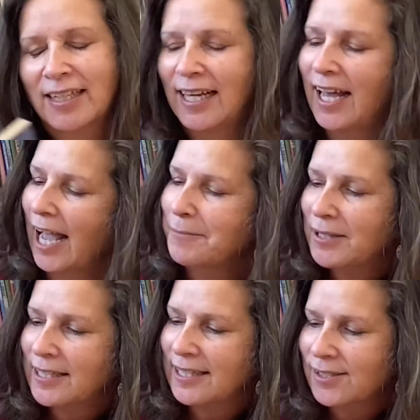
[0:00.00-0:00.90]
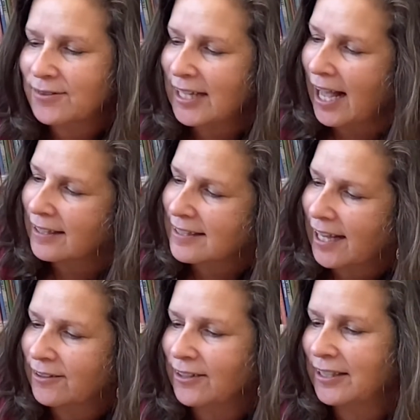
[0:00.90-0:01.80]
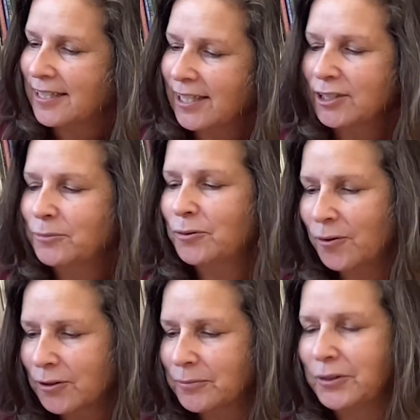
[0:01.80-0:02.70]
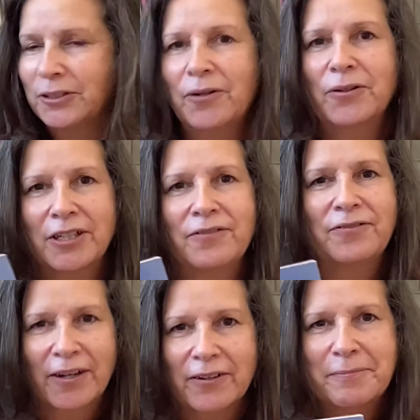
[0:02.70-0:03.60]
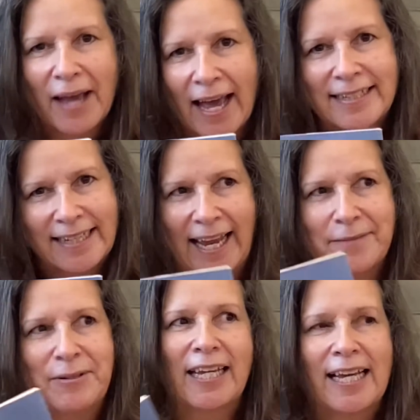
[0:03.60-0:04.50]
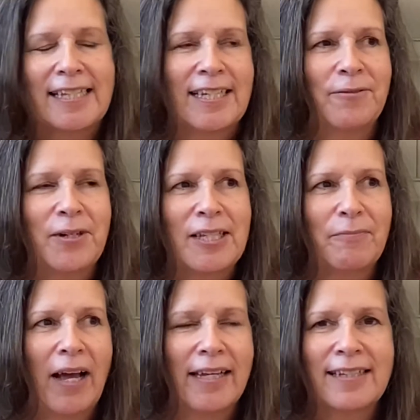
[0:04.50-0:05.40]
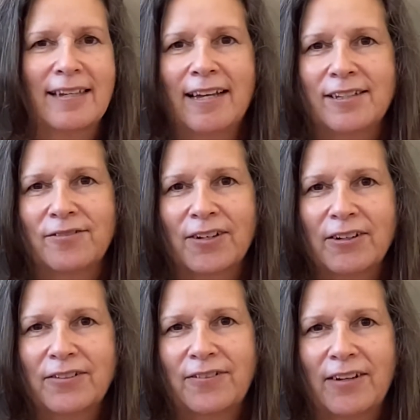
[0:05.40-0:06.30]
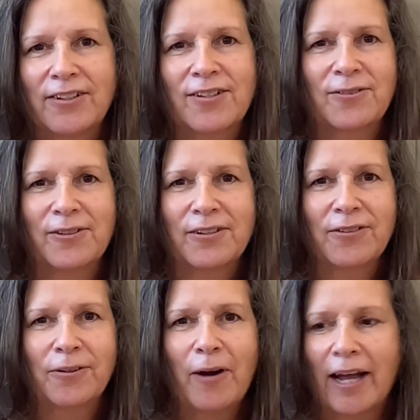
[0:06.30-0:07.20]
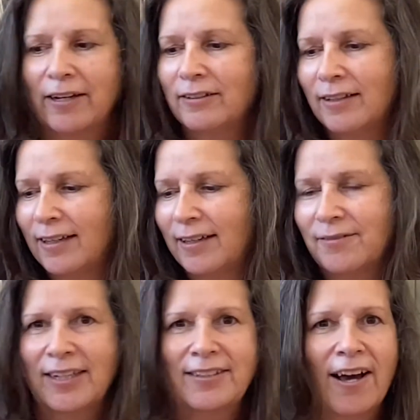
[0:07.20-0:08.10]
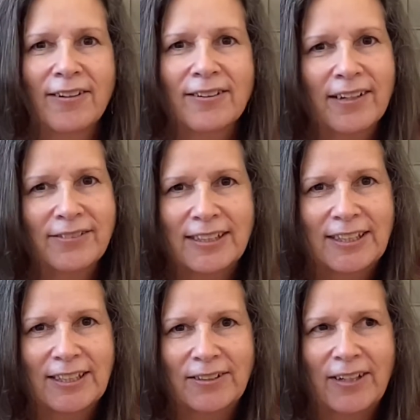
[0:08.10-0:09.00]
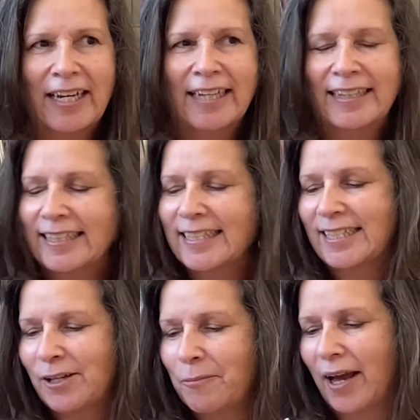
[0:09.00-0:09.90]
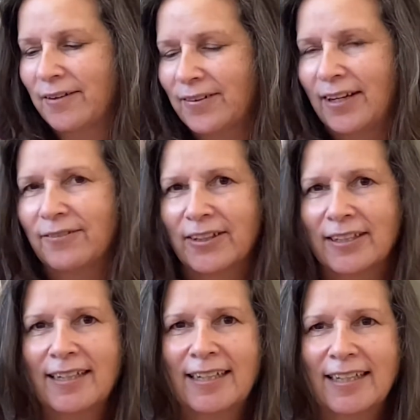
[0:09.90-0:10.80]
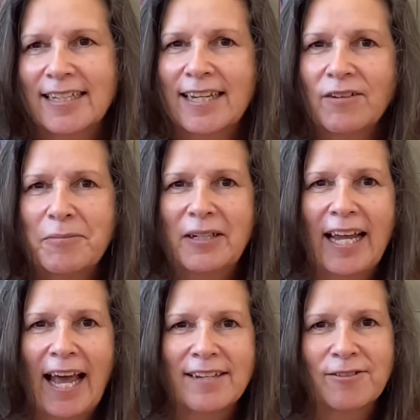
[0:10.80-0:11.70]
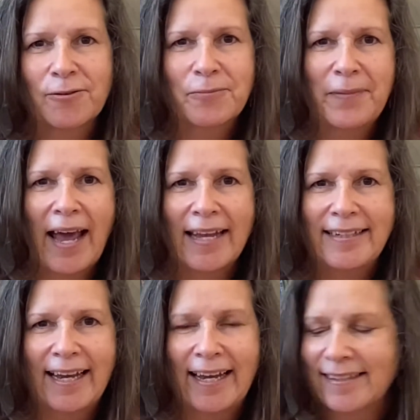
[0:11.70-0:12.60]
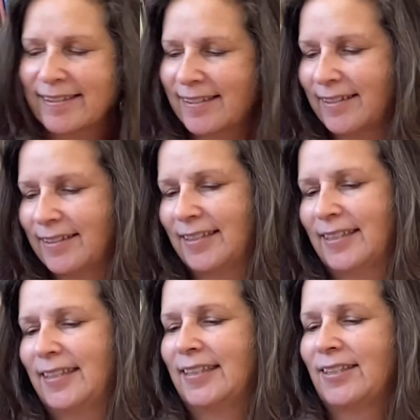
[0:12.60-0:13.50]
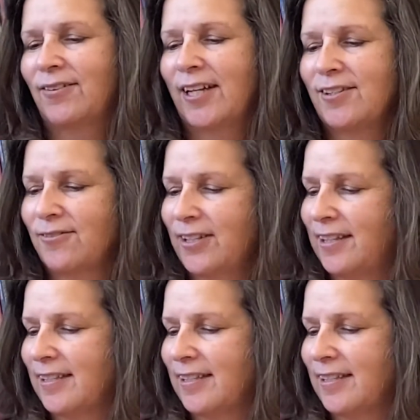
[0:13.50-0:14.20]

I picked this one, Alexander and the Terrible, Horrible, No Good, Very Bad Day, because it was my son's very favorite story for a while. My daughter loved it too, and I think it's still my favorite because everybody has those bad days. So let's read this